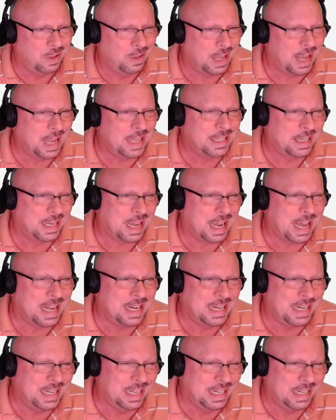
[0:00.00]
that's
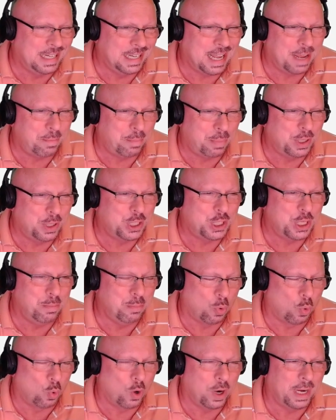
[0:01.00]
kind of that puts it
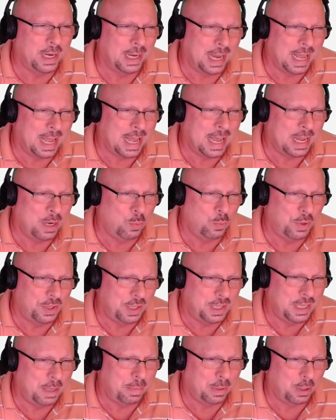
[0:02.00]
more in line with
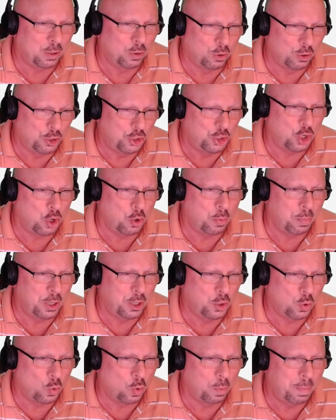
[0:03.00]
typical German
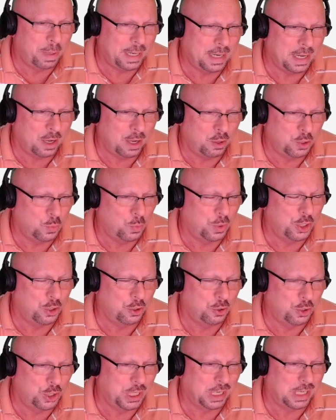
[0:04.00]
torpedoes, which
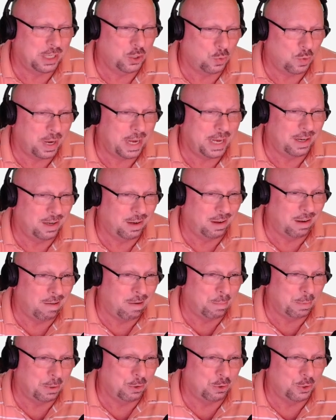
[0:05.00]
are 6 or 8
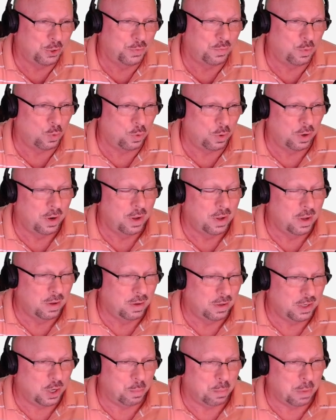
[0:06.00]
kilometers for,
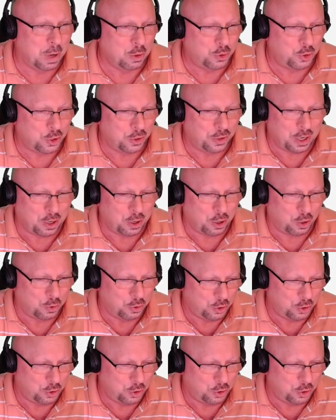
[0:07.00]
most of their